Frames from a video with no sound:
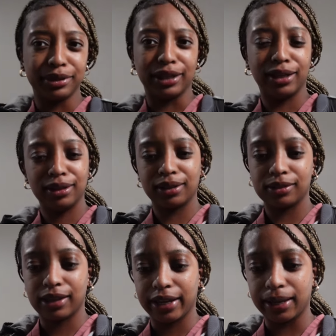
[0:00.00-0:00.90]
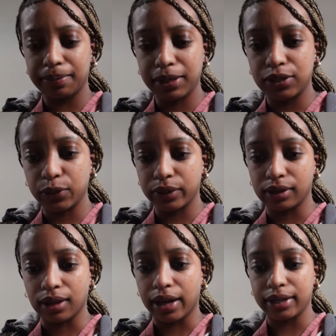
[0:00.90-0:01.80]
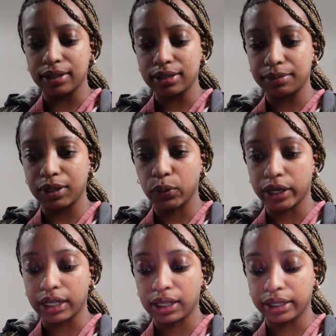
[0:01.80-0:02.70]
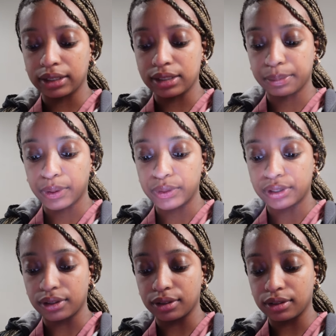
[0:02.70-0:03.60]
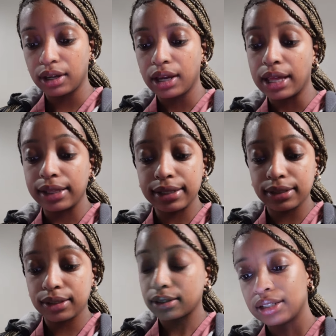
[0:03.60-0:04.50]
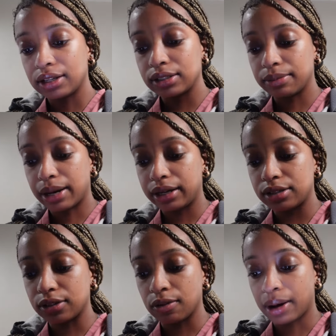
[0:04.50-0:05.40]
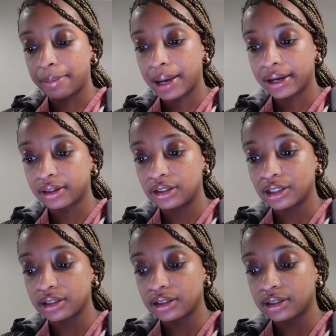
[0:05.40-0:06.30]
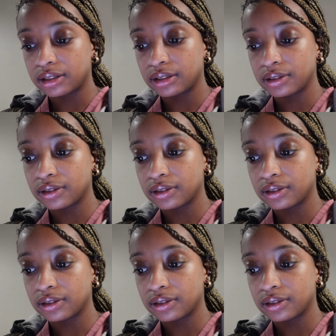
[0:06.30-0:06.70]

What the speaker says: blink, like it be doing a lot. It doesn't be working like it's supposed to. That's how somebody stole my packages.